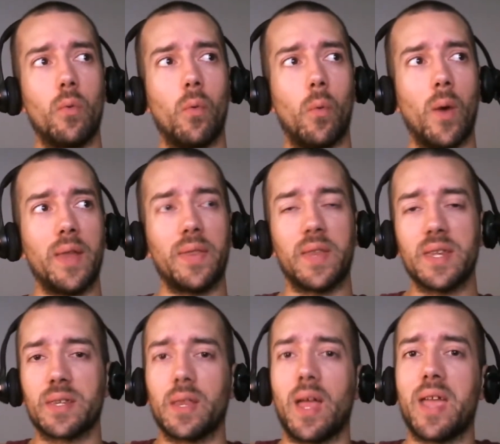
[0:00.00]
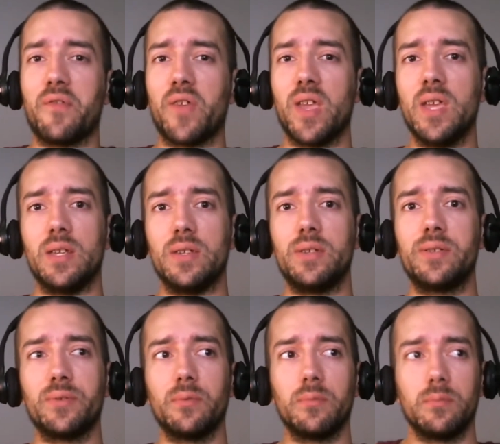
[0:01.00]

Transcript: what this life is,